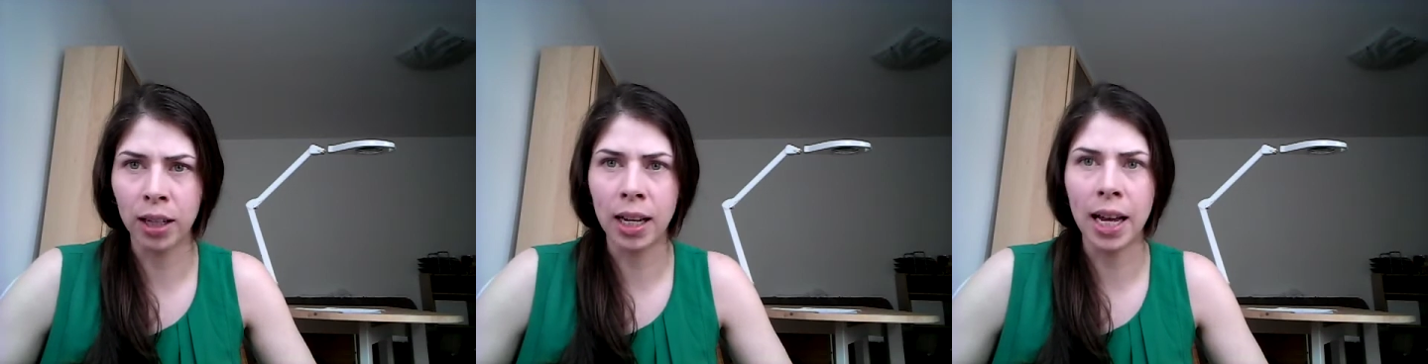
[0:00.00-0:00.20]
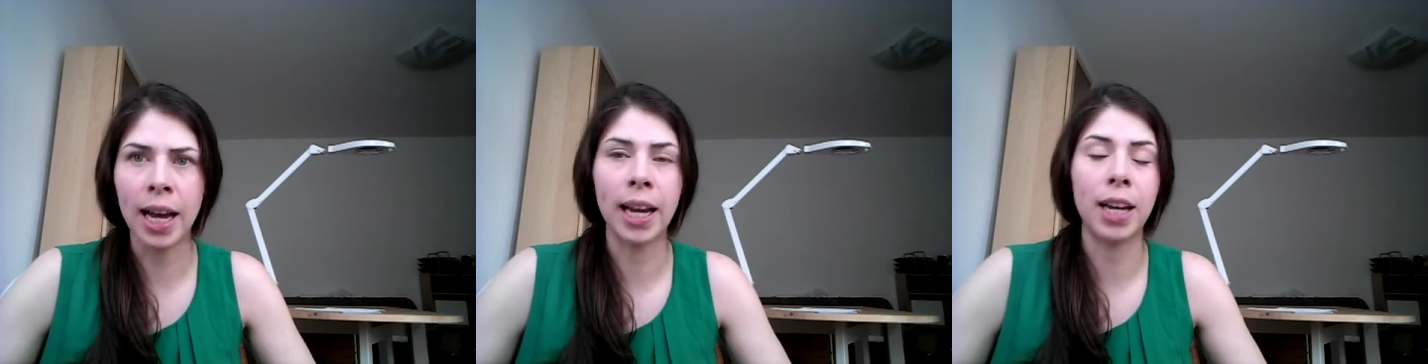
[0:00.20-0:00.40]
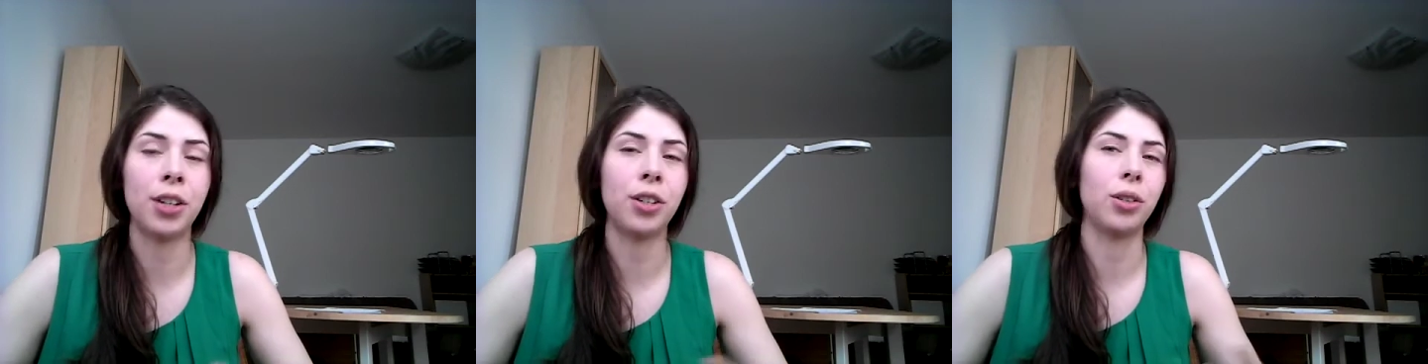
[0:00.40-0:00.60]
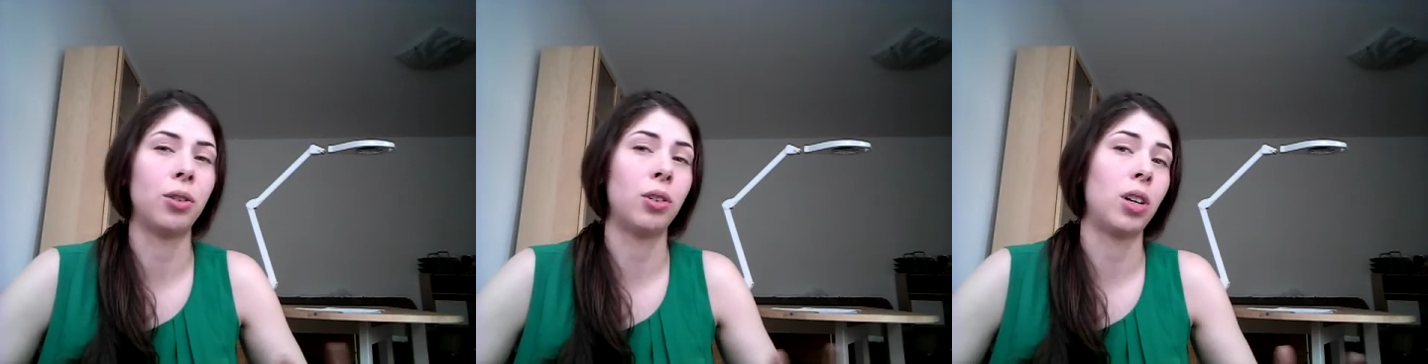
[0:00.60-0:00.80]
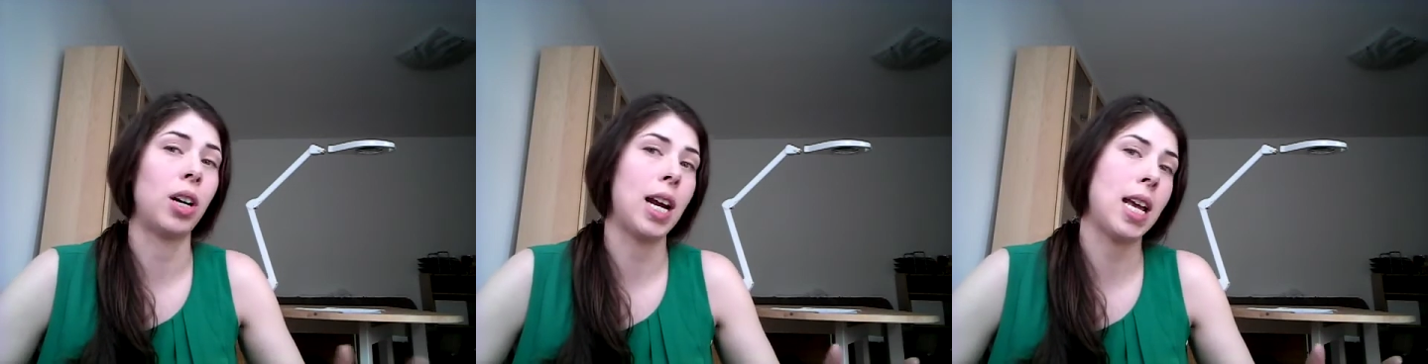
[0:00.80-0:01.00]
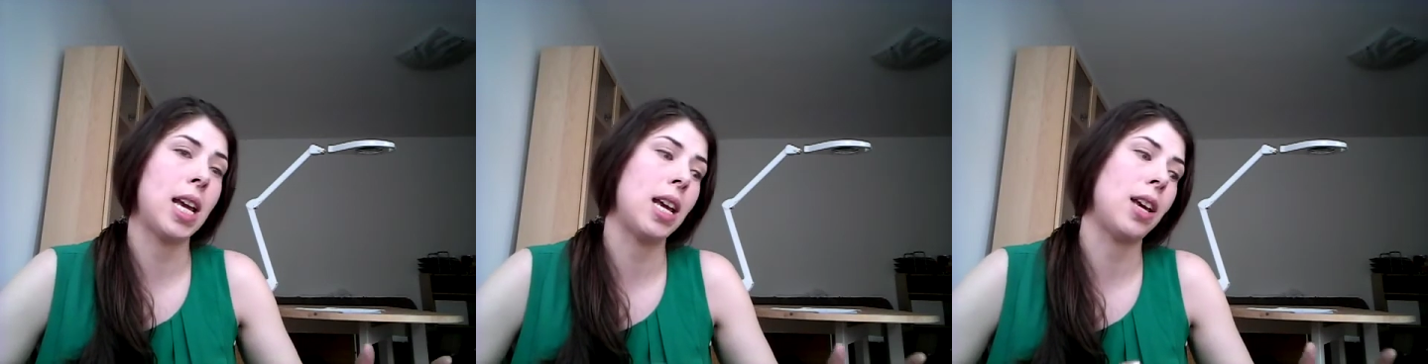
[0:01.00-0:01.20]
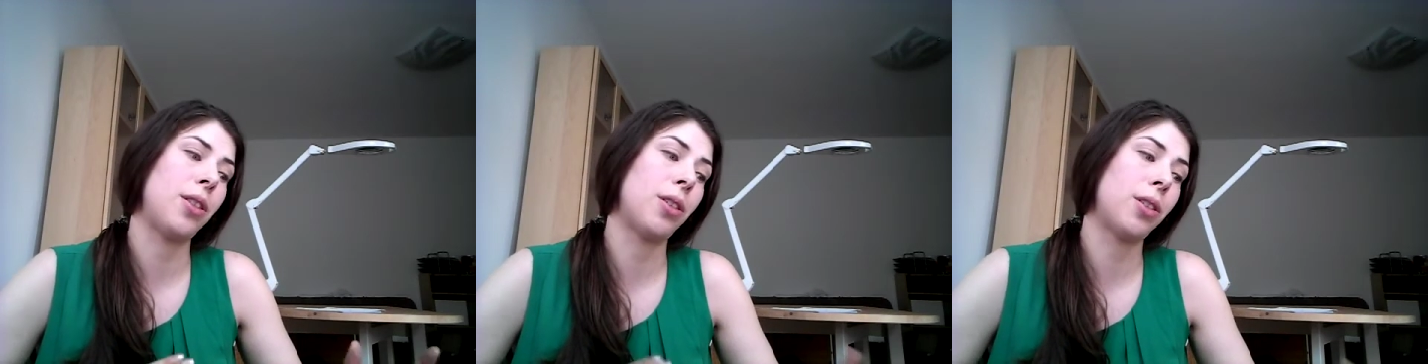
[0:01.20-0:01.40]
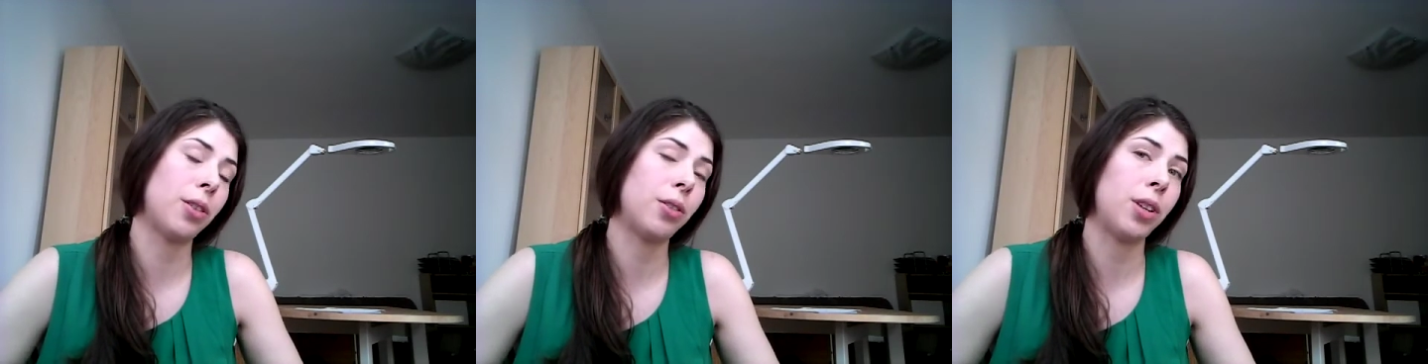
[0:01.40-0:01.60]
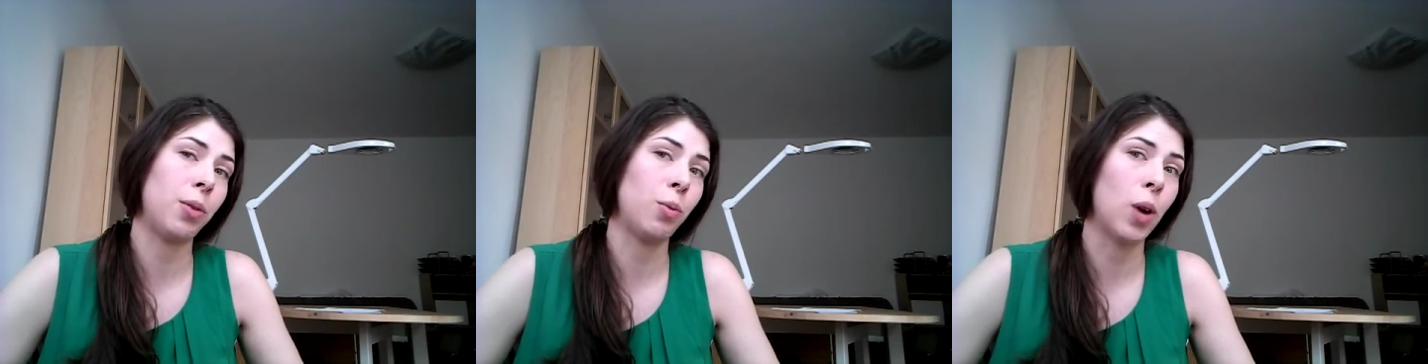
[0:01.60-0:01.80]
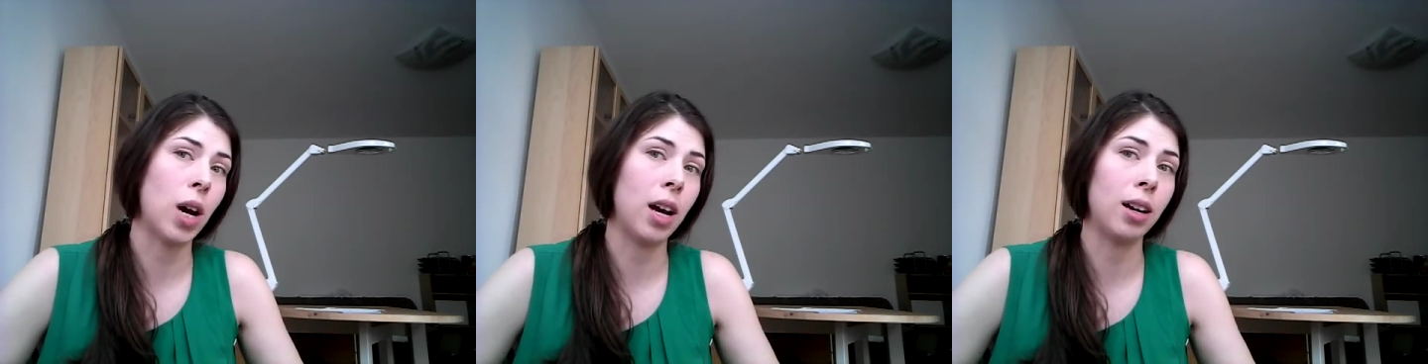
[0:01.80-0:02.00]
light or a 30
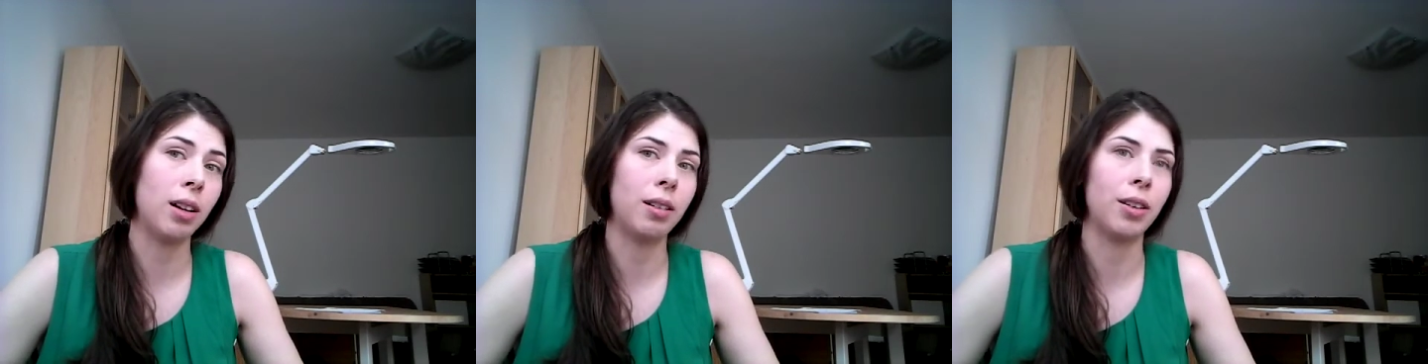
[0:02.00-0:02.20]
watt